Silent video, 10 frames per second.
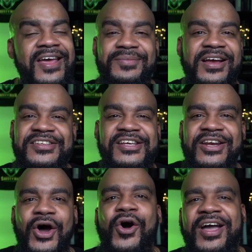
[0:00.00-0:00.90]
Because it
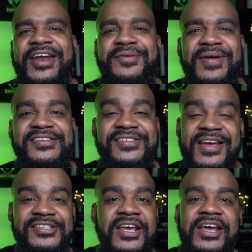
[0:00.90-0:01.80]
all kind of makes
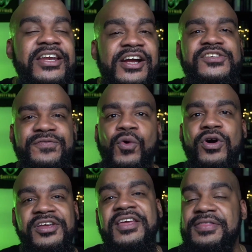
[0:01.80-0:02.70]
sense. There's four
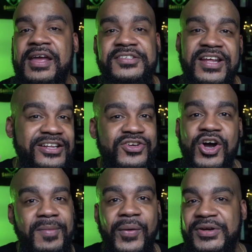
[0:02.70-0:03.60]
key things that I talk
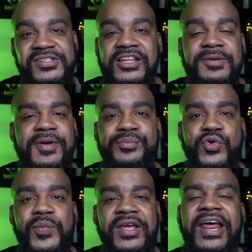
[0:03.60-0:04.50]
about with the Safety Men
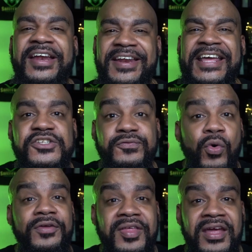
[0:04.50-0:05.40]
movement. And these
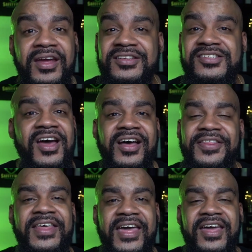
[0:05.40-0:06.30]
four things,
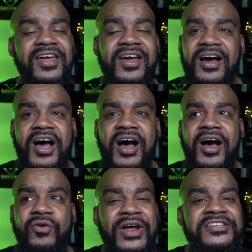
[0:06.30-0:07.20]
they
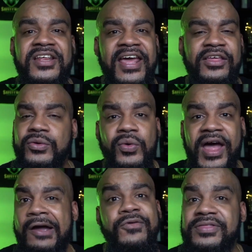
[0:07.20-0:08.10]
resonate through
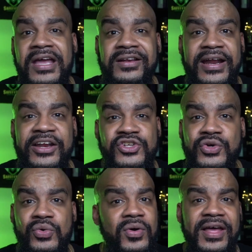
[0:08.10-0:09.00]
everything that I
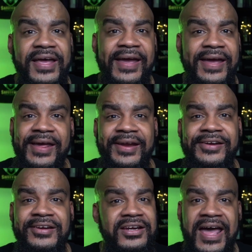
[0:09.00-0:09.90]
do
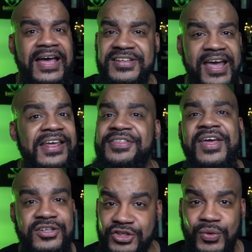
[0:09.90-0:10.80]
and has
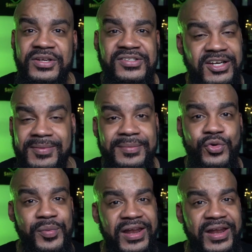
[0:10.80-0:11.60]
anything to do with the Safety Men movement.